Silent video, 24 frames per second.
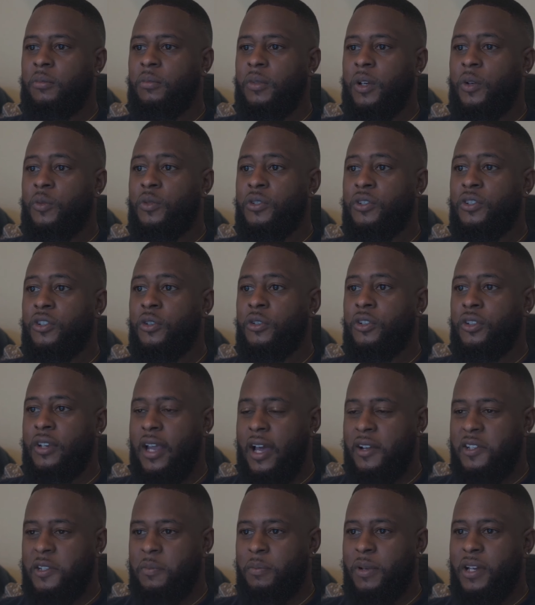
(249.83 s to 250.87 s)
It was a
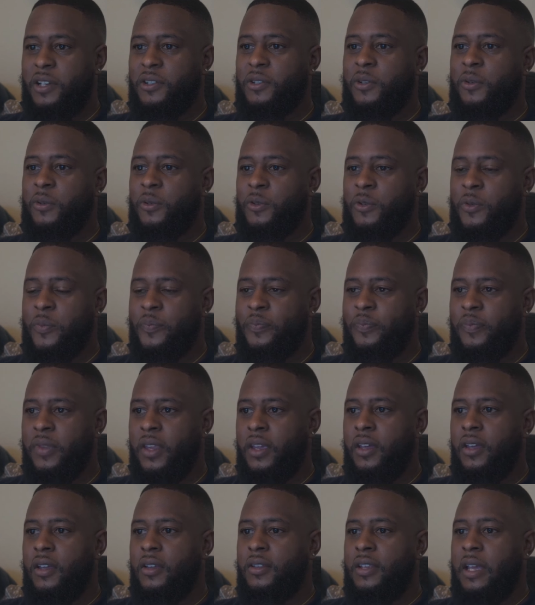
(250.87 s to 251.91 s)
Dallas-based group.
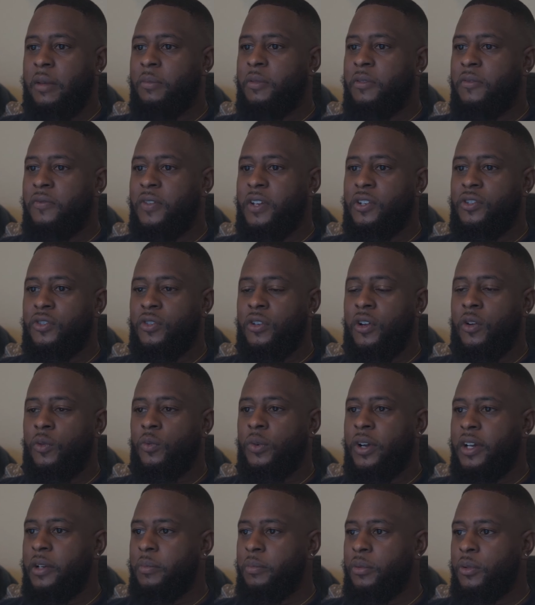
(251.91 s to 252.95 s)
They've been featured on
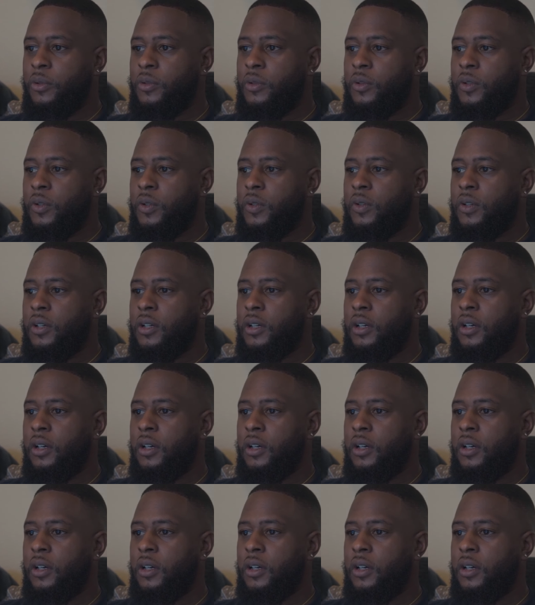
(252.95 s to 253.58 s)
Red Bull,